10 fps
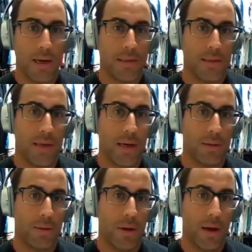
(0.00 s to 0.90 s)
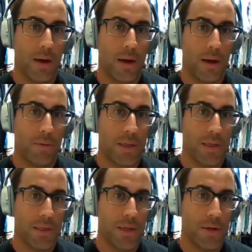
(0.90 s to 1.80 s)
is that uh, with
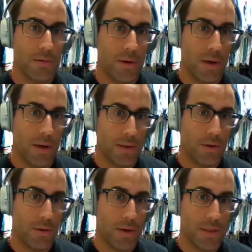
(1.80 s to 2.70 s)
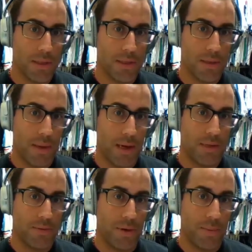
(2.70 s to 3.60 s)
this new uh, scoring system,
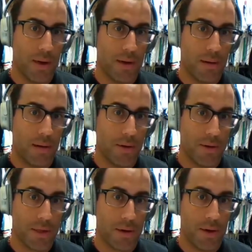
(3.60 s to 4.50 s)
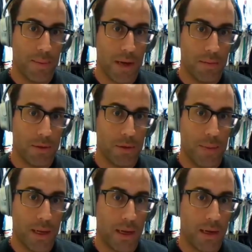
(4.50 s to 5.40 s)
us foreign medical graduates are going to be able to
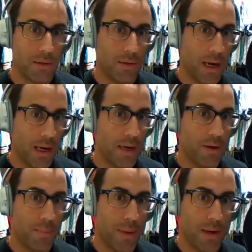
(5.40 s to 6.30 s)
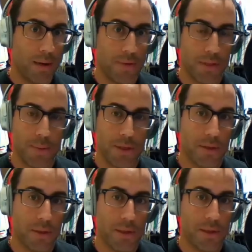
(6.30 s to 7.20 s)
make it into highly competitive
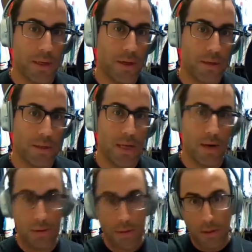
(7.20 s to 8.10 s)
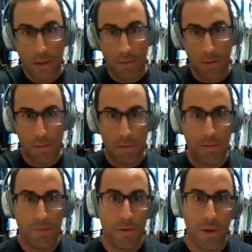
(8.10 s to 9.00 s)
specialties and not settle, quote
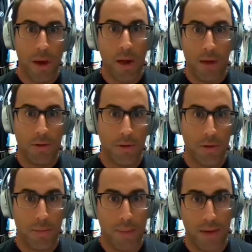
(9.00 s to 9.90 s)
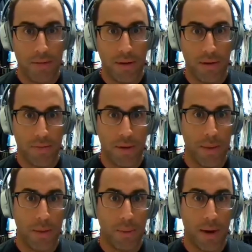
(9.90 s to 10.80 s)
unquote, for internal medicine or
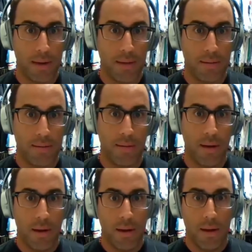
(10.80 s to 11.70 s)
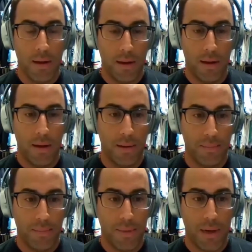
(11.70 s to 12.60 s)
family practice uh,
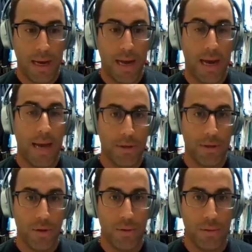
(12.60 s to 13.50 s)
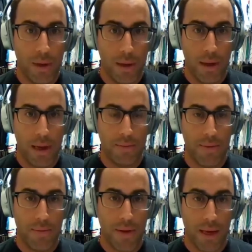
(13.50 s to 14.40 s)
like I had to at the
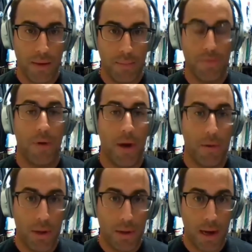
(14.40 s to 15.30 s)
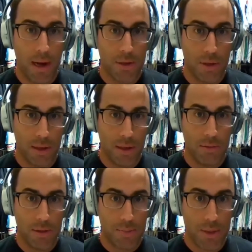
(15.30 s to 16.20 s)
very beginning before I went actually into
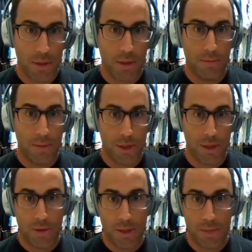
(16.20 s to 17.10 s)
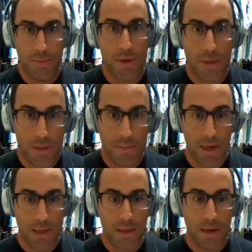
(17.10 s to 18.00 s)
the specialty of my choice, emergency
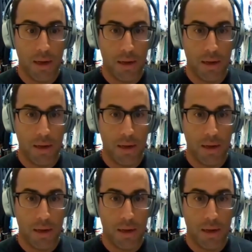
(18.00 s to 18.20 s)
medicine?